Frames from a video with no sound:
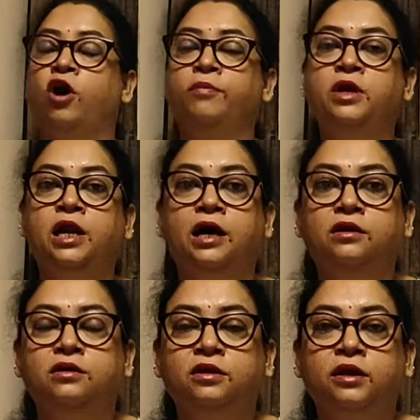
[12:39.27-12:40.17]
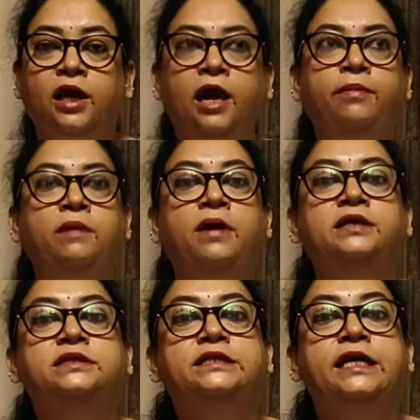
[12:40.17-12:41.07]
and then you know
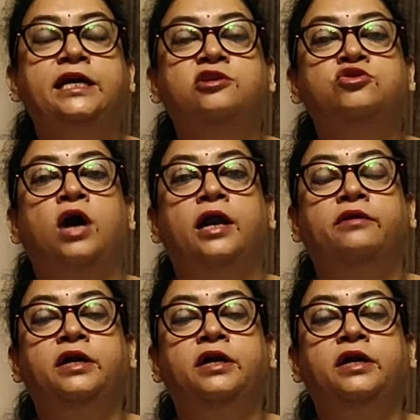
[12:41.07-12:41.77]
the formula.